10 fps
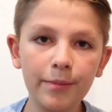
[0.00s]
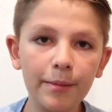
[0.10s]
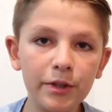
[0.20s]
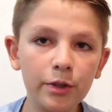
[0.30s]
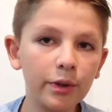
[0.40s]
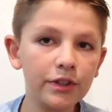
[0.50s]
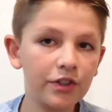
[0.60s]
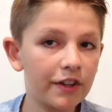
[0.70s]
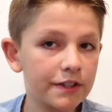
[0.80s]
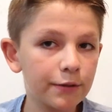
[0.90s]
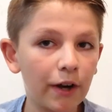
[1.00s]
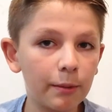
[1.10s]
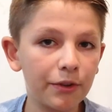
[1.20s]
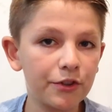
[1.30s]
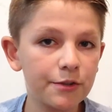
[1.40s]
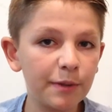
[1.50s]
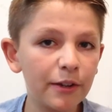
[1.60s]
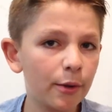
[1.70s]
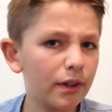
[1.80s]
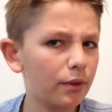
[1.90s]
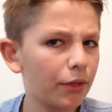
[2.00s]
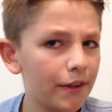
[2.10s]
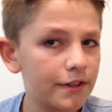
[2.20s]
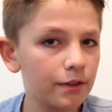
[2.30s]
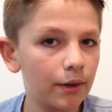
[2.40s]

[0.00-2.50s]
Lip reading: Maybe you can justify it with your speed, though I don't think so.